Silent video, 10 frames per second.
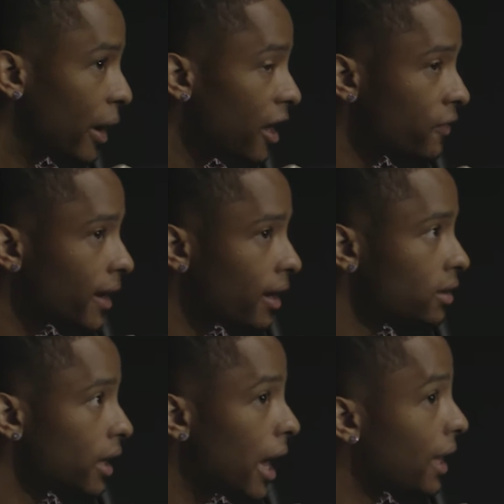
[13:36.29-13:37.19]
if
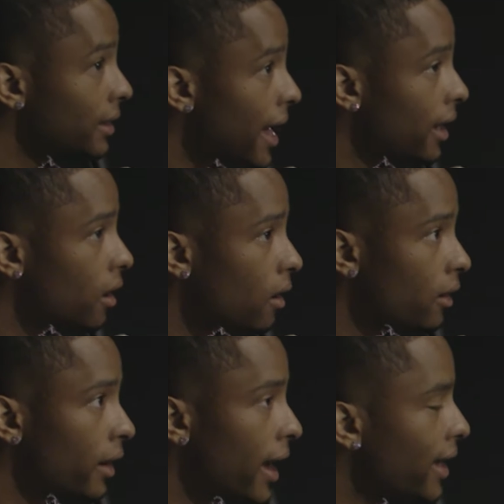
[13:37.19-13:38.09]
not a lot
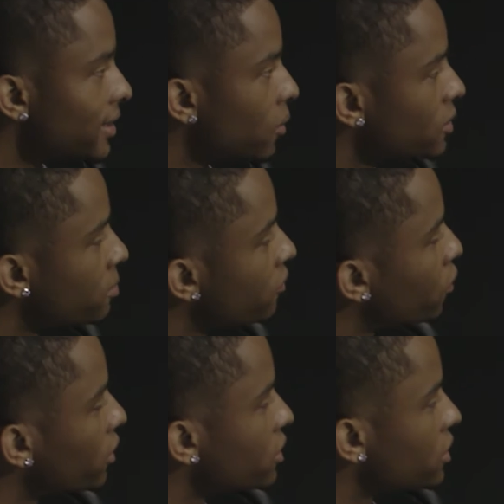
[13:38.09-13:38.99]
harder as I was
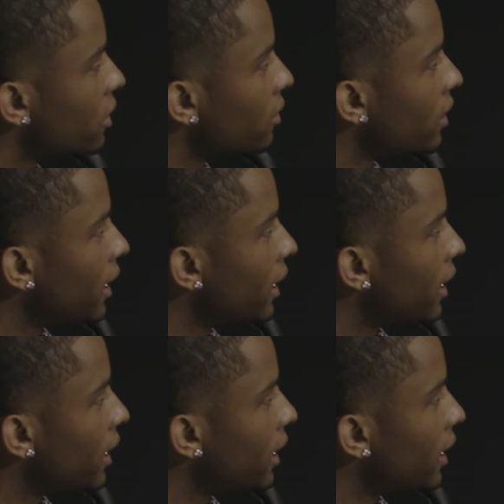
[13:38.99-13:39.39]
before the show.